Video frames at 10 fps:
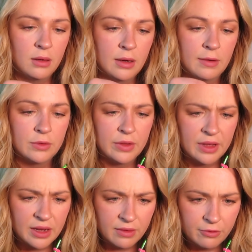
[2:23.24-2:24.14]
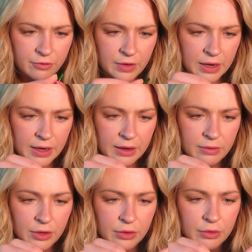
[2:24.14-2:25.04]
after that,
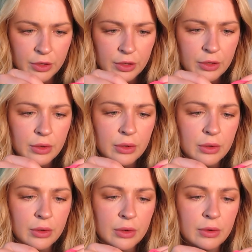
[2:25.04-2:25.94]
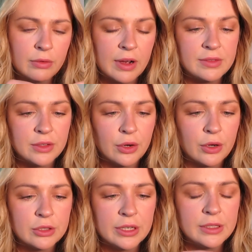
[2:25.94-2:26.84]
5 over. 5 single
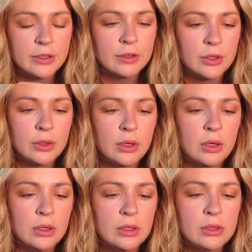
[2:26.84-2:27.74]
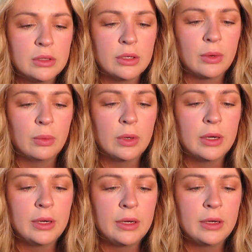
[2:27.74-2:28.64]
crochets over. So
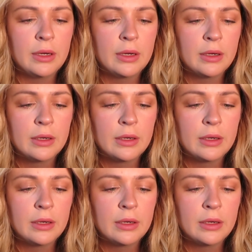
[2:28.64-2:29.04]
1.